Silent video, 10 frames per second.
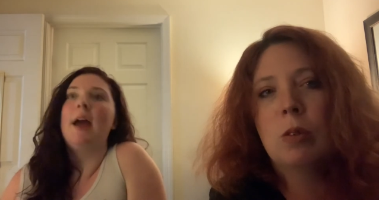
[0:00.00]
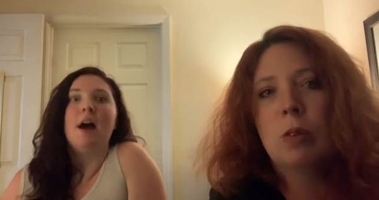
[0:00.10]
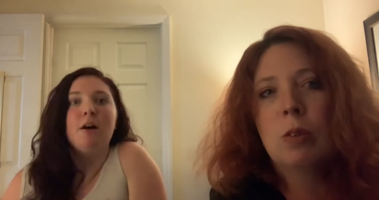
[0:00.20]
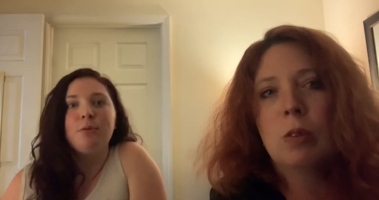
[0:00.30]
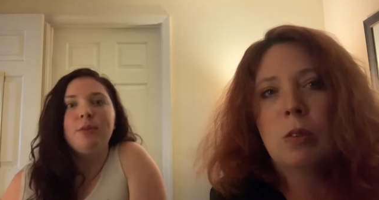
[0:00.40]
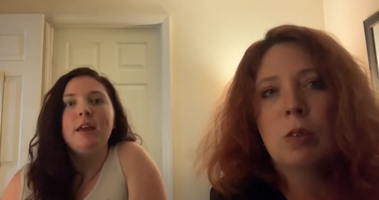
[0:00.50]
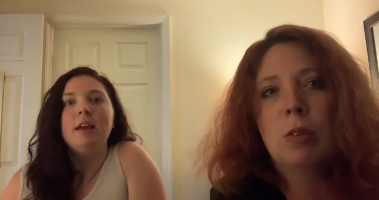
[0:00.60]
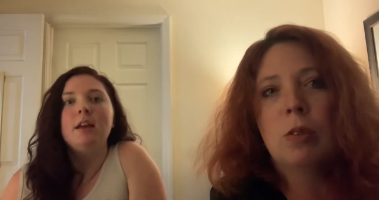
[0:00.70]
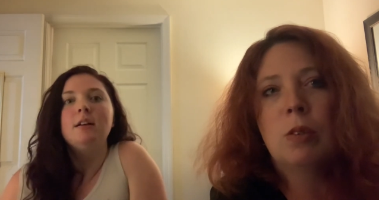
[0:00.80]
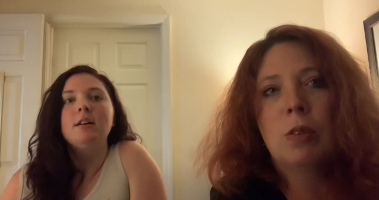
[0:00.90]

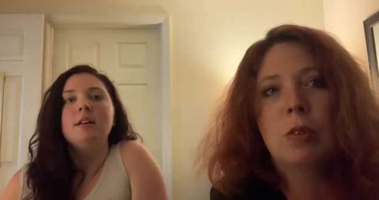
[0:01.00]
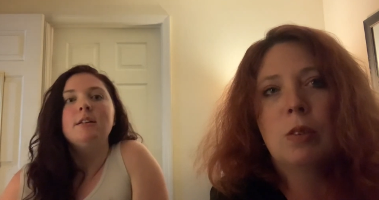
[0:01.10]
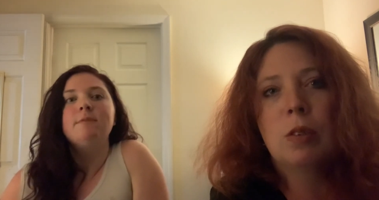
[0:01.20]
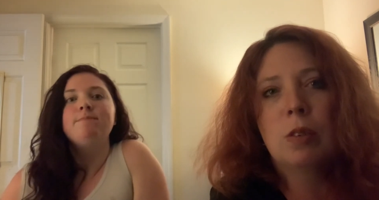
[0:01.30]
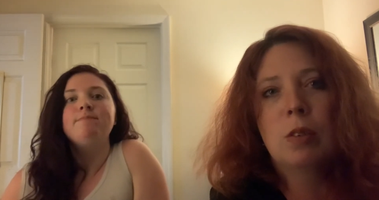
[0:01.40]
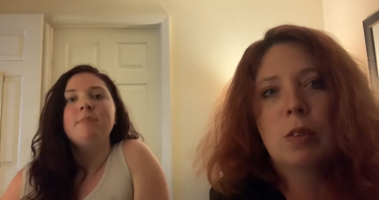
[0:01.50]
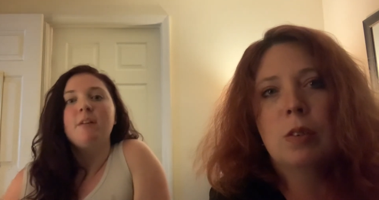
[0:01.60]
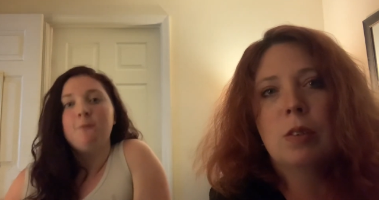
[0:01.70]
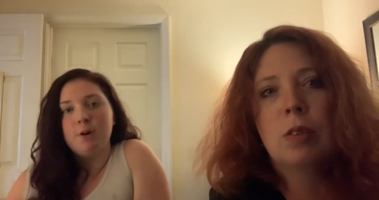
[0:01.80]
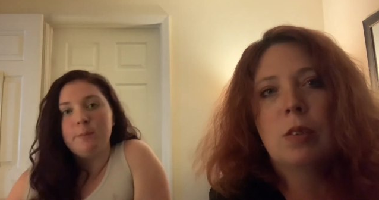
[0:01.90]
Speaker 1: healthy
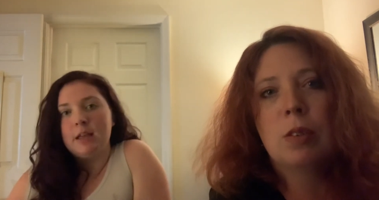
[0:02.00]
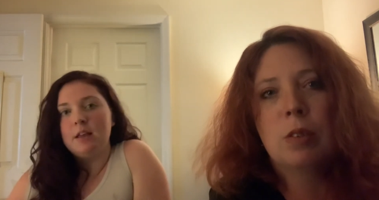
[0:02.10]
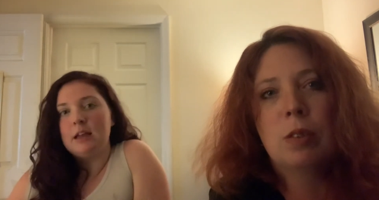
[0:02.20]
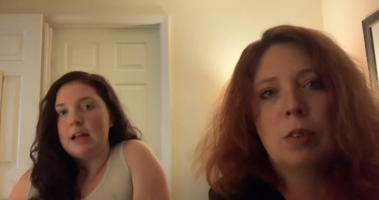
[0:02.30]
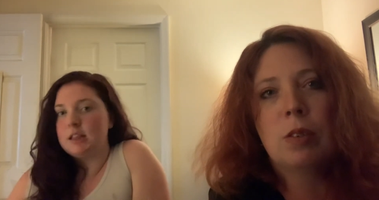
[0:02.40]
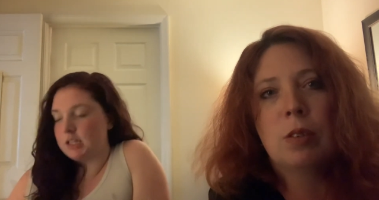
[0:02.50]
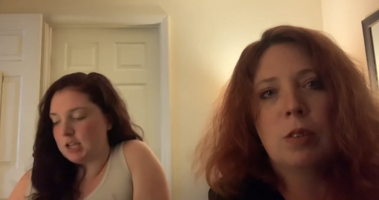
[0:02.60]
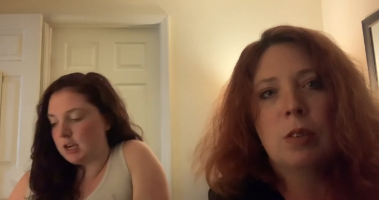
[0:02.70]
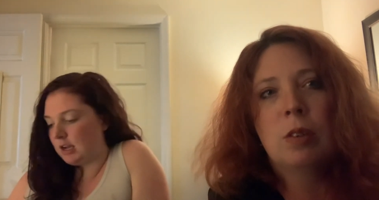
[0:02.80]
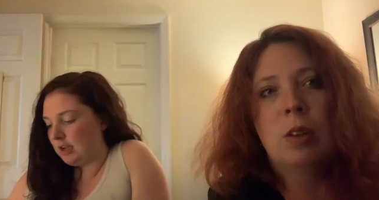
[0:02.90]
for me at the
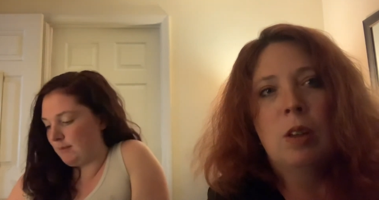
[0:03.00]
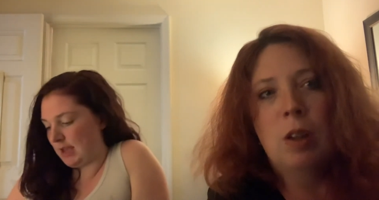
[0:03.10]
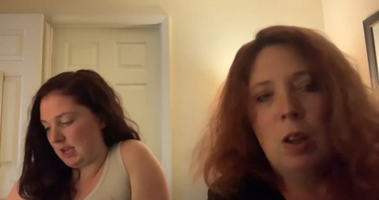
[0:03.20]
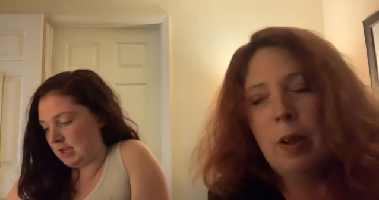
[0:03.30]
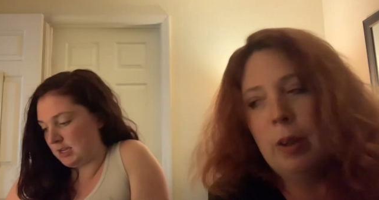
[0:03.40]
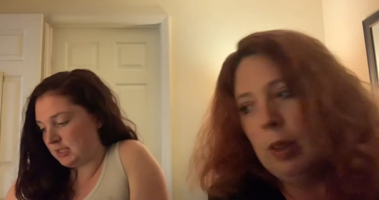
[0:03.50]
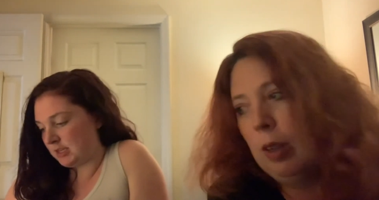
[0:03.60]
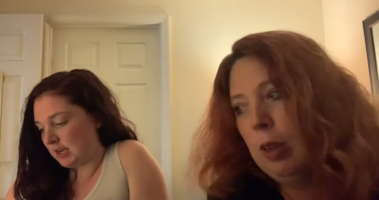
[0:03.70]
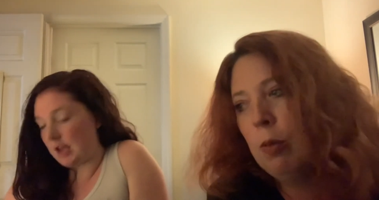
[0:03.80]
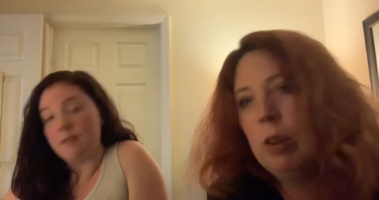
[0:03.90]
time and
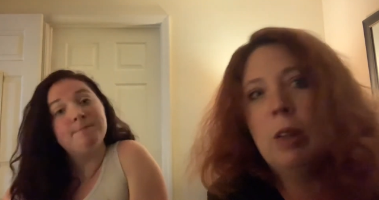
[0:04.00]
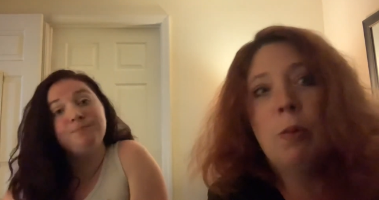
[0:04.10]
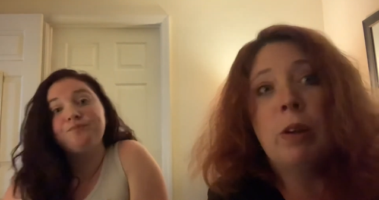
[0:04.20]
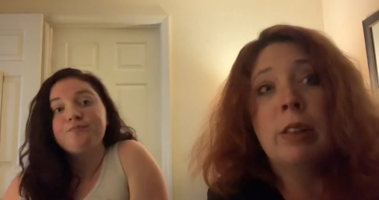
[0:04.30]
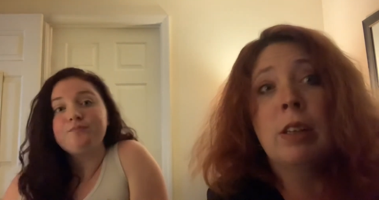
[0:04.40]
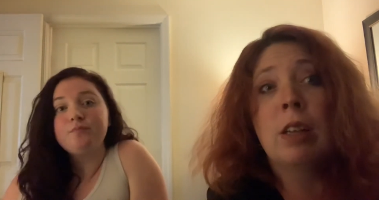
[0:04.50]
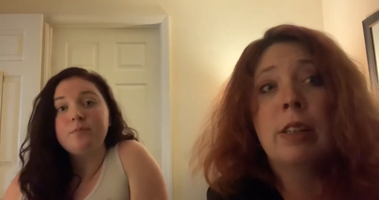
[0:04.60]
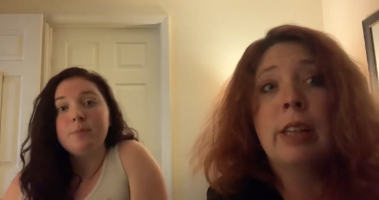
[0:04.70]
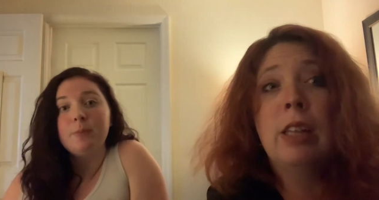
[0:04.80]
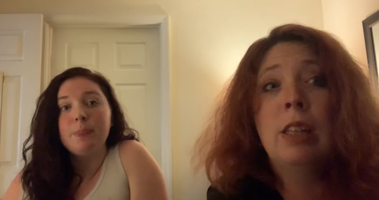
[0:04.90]
it
Speaker 2: really wasn't because
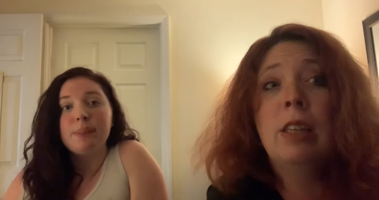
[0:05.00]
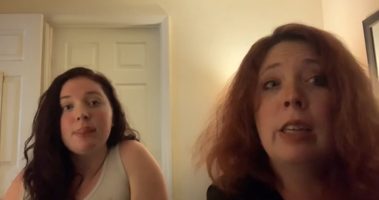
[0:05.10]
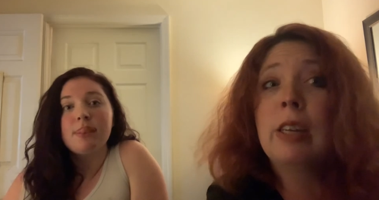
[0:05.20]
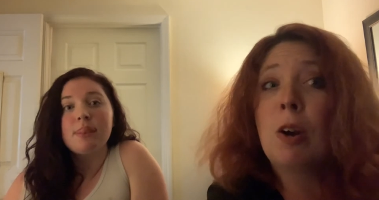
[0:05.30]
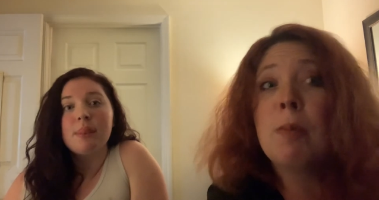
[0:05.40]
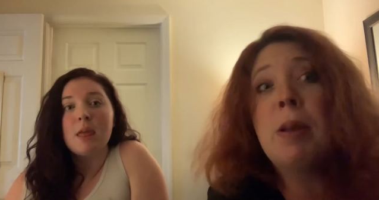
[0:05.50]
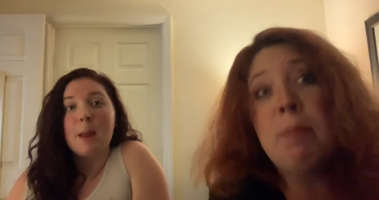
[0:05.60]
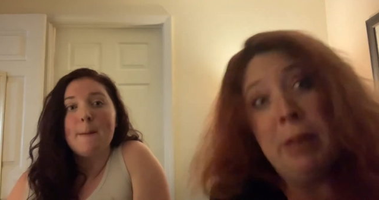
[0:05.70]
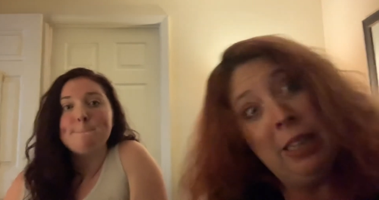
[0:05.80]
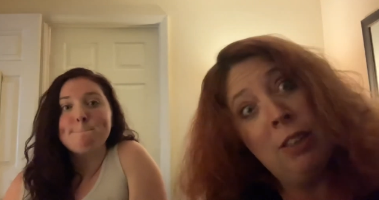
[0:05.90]
he let her be
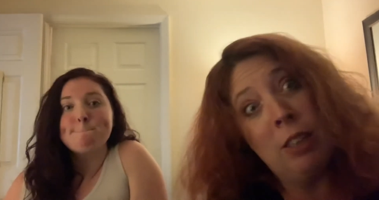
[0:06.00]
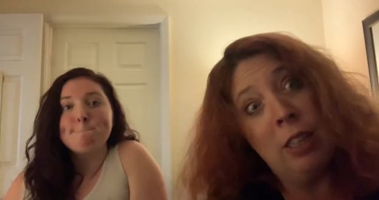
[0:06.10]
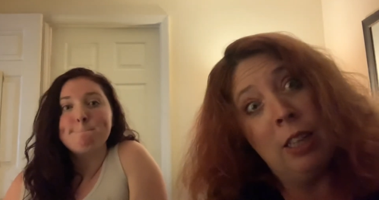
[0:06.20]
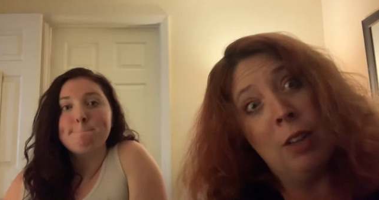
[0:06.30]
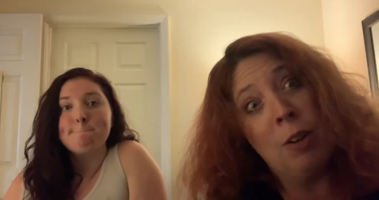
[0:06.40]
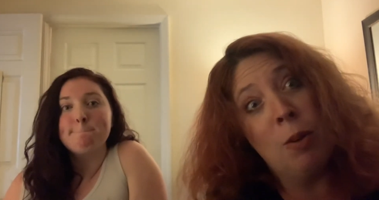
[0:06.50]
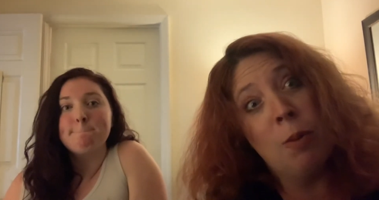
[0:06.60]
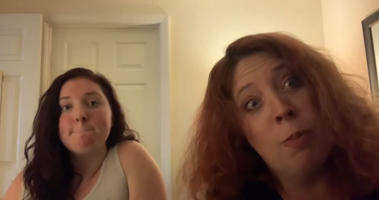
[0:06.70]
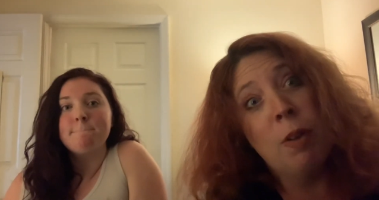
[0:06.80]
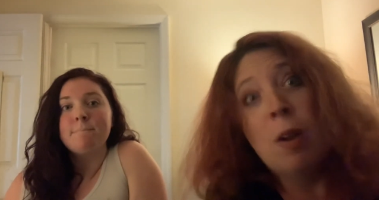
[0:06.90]
mean to
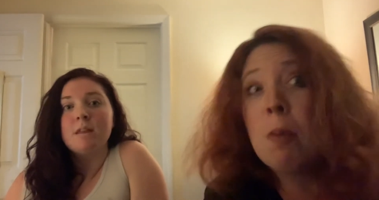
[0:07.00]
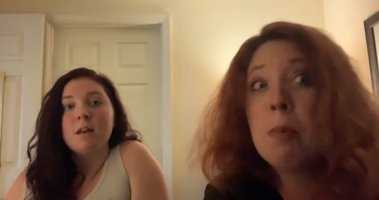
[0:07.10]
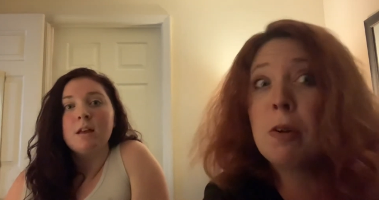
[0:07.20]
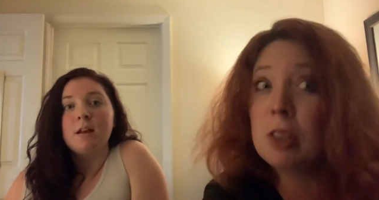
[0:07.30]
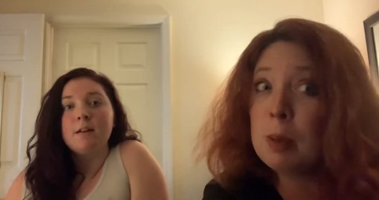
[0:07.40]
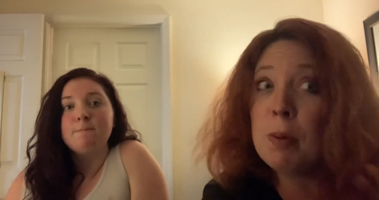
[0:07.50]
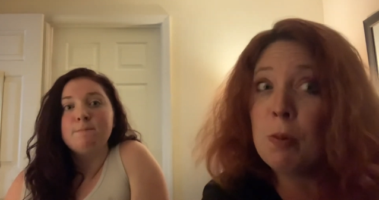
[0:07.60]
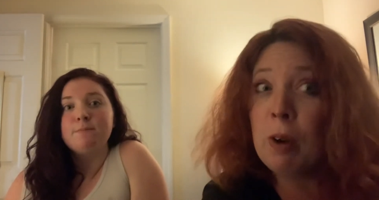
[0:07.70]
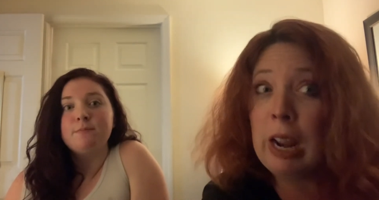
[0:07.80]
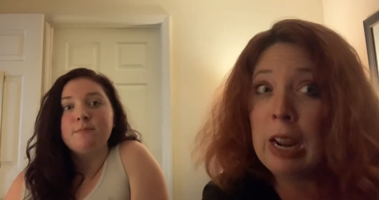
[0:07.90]
him push him
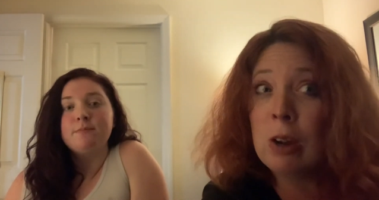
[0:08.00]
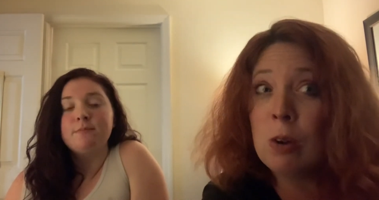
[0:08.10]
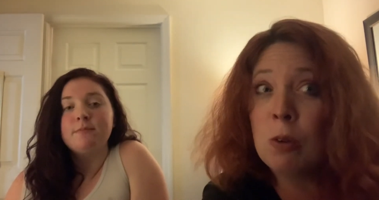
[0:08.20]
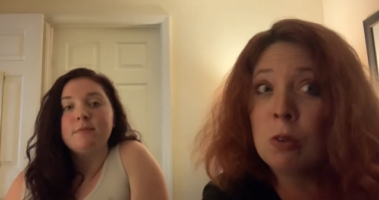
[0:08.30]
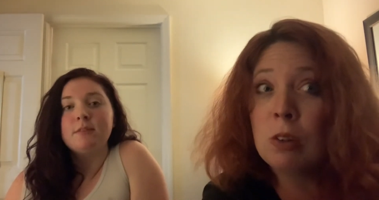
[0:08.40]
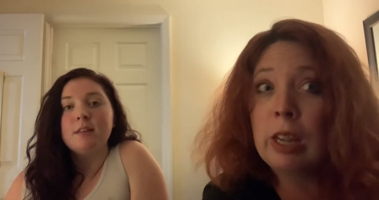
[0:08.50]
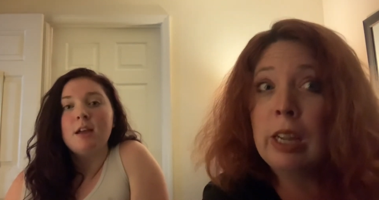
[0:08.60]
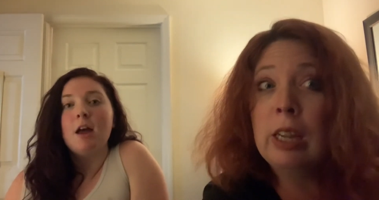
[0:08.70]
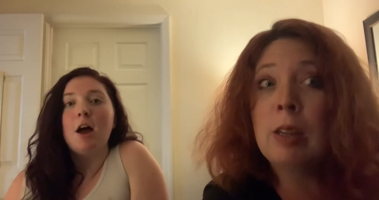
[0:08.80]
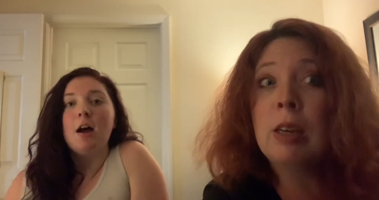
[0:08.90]
around
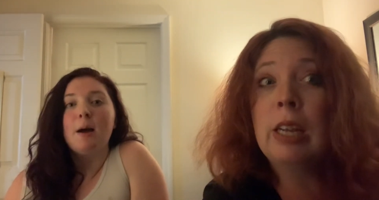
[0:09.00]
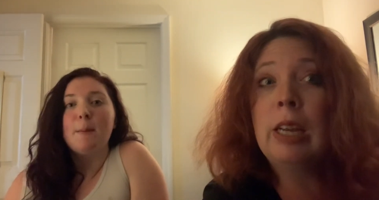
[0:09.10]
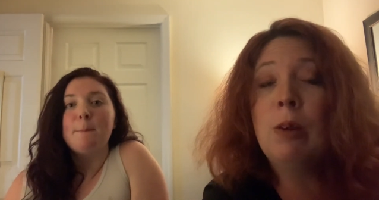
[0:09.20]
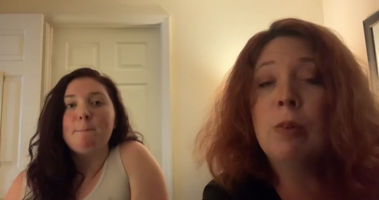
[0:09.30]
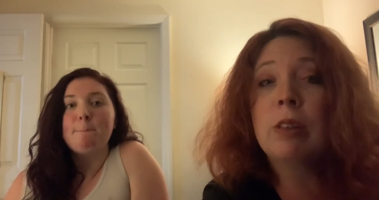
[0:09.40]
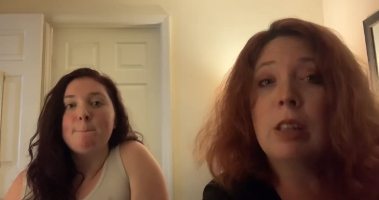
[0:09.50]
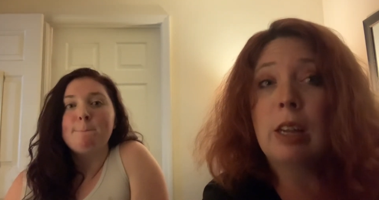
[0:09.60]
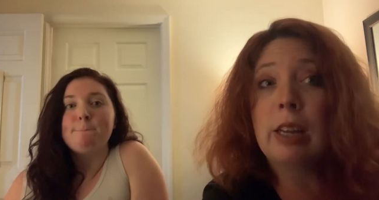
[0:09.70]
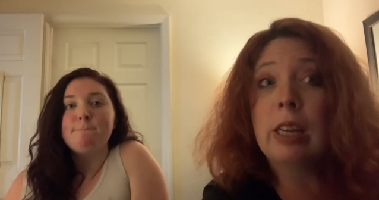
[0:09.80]
and he was like